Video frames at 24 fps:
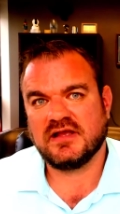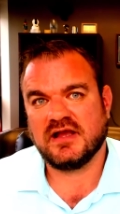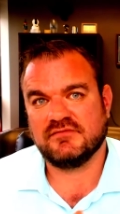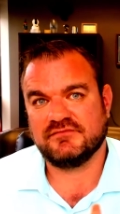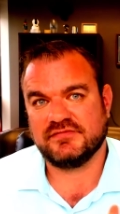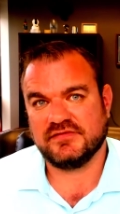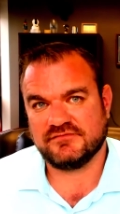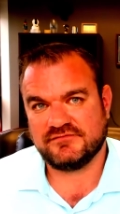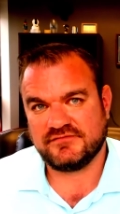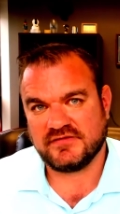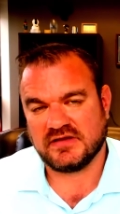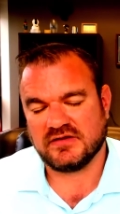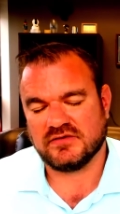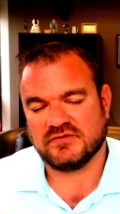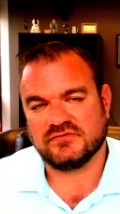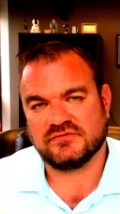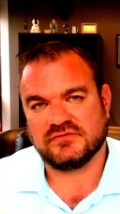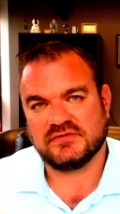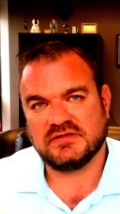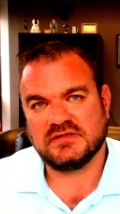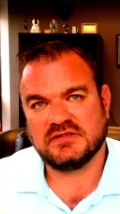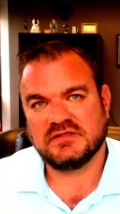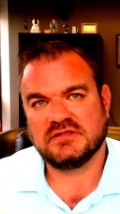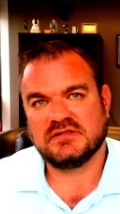of the
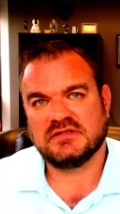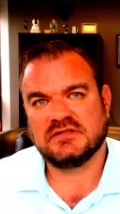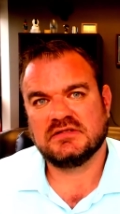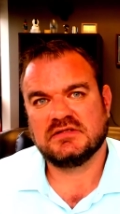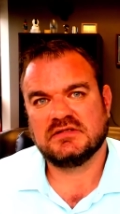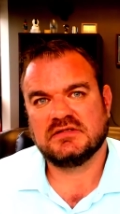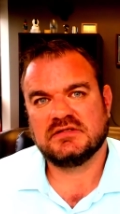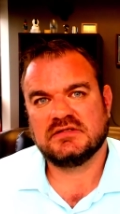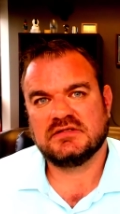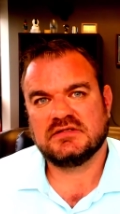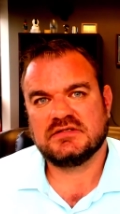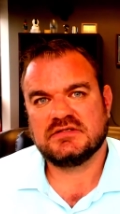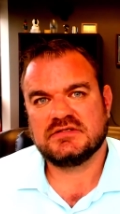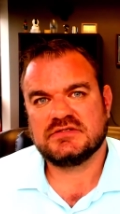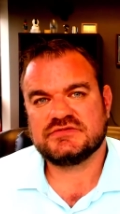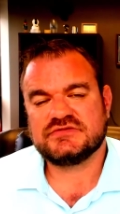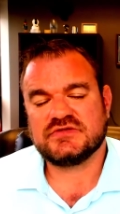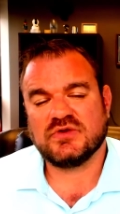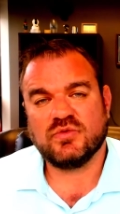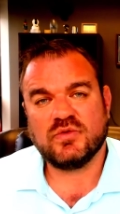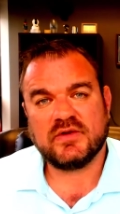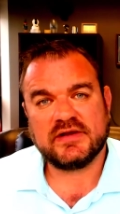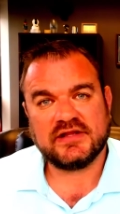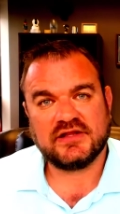phone.
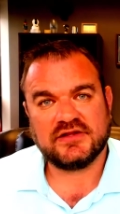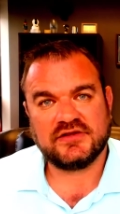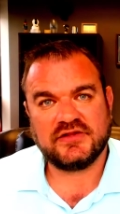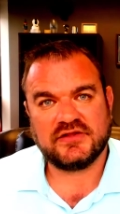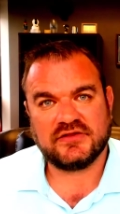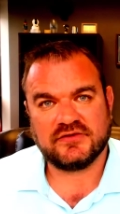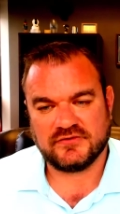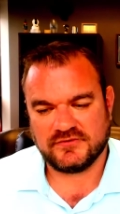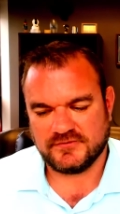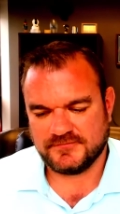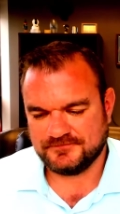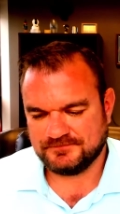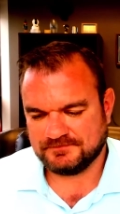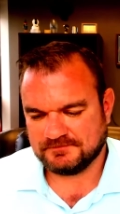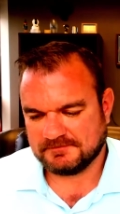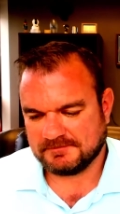So what do?